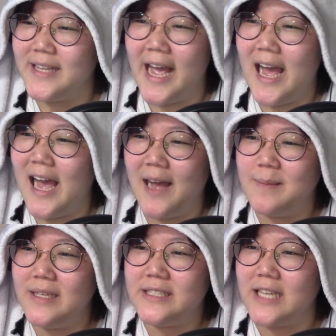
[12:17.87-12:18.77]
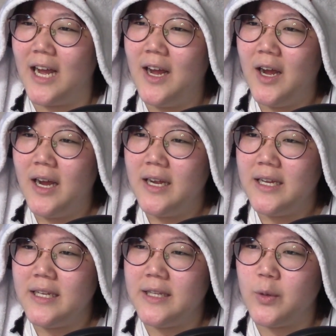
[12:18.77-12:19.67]
Damn. It.
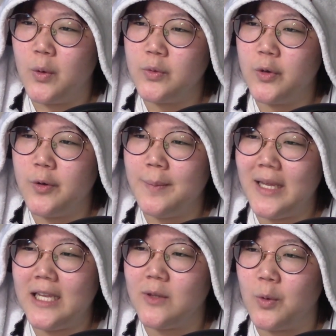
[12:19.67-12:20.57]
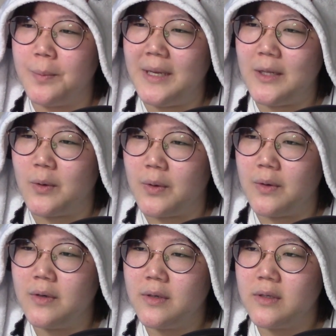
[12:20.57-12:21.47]
No, no, me, no, me,
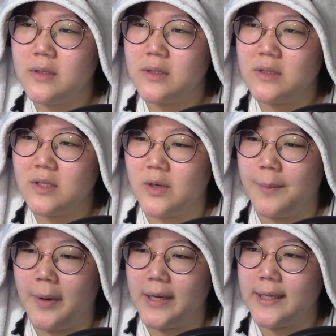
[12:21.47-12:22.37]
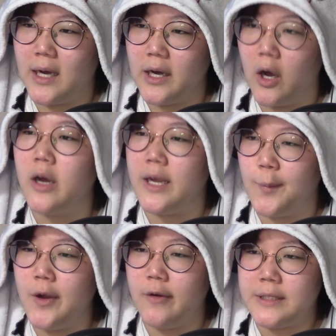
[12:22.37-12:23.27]
no. So a bodyguard. Oh yeah,
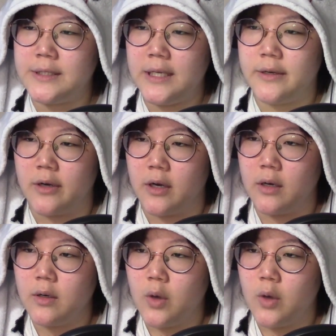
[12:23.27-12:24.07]
we already seen her.